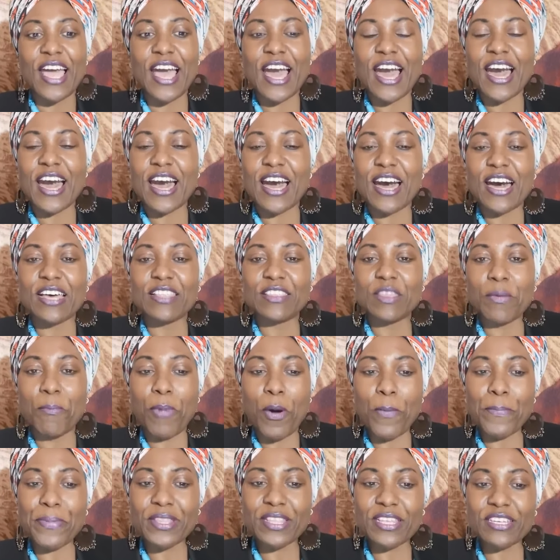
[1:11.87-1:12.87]
The
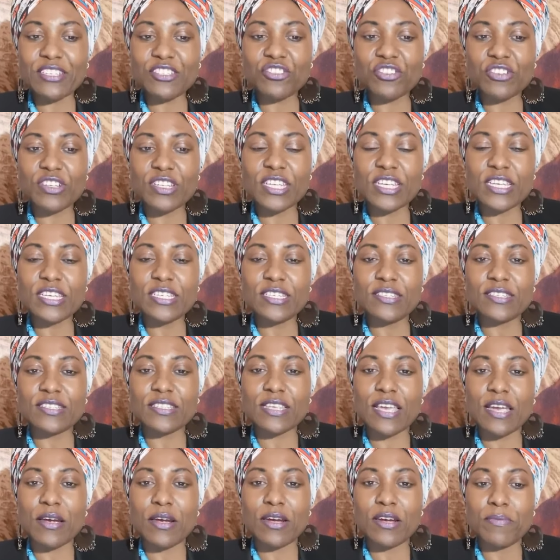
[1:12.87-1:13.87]
population
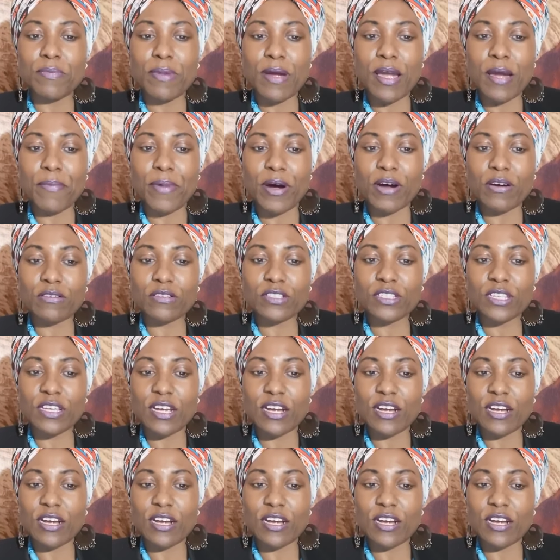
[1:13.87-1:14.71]
is about